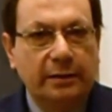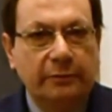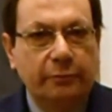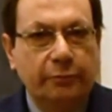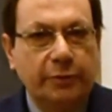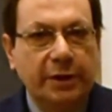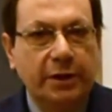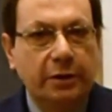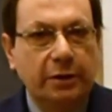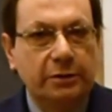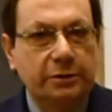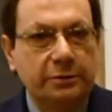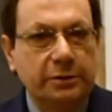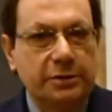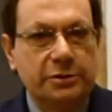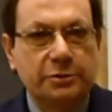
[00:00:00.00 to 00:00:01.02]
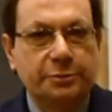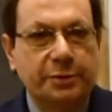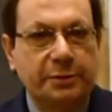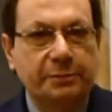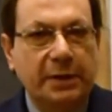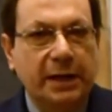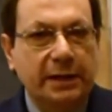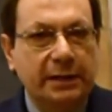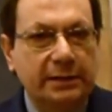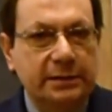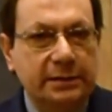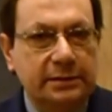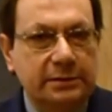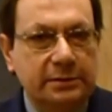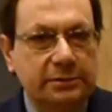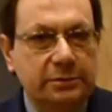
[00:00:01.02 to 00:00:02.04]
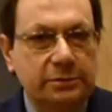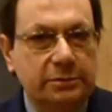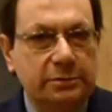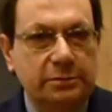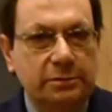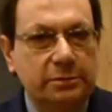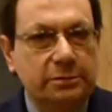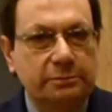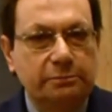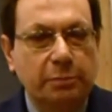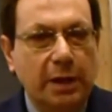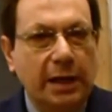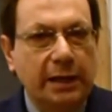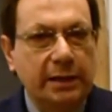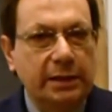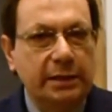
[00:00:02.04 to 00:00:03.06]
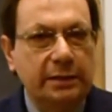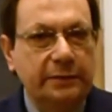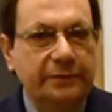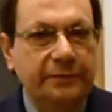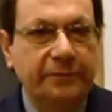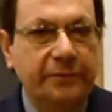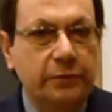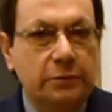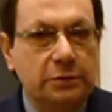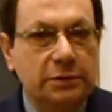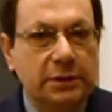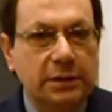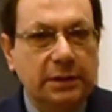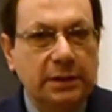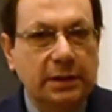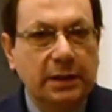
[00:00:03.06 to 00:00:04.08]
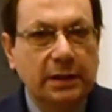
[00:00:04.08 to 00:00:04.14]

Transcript: We go to a supermarket to buy food,